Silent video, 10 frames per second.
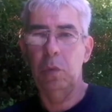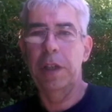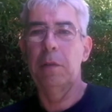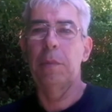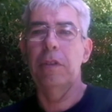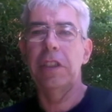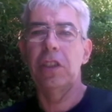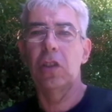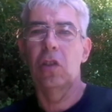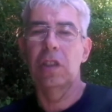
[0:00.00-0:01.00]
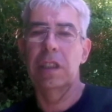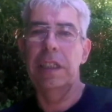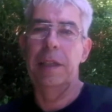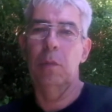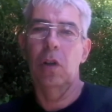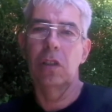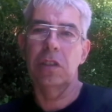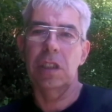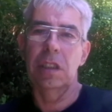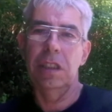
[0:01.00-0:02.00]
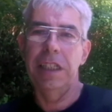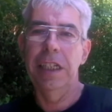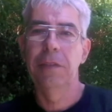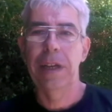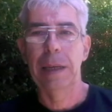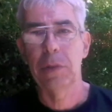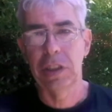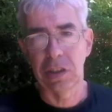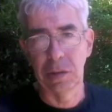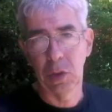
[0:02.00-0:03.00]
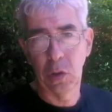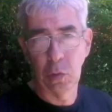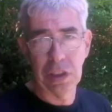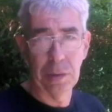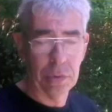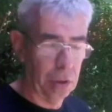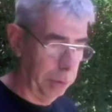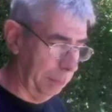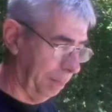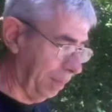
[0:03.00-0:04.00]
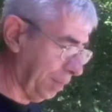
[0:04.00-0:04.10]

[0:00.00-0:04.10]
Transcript: we were pretty sure that it was the evap system causing the problem.